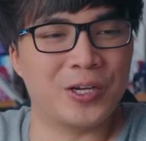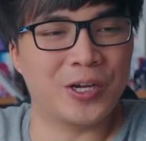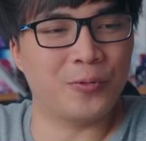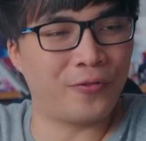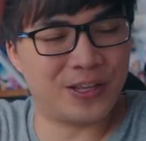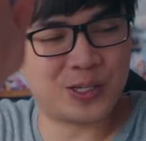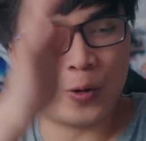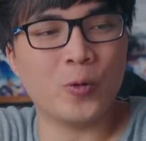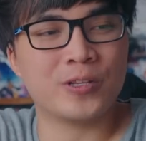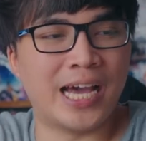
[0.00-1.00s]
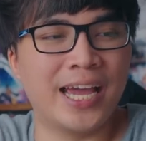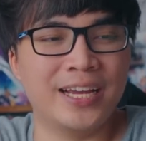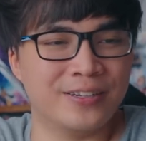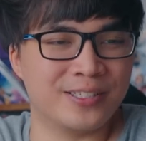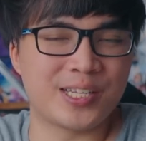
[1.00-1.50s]
good with this whole
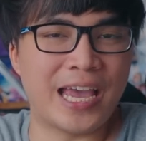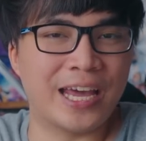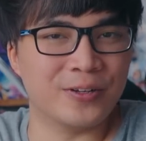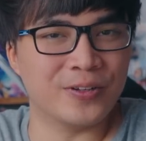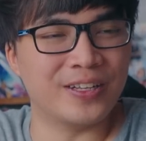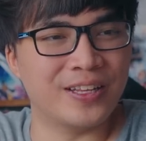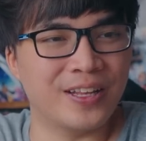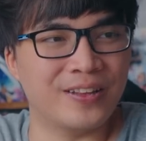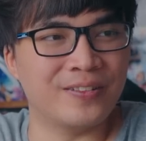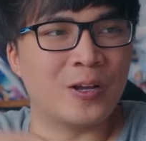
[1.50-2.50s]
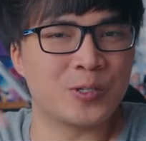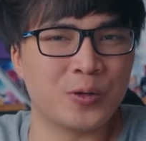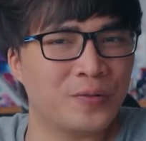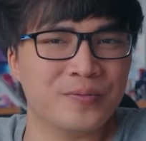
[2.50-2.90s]
Taiga scandal, and then also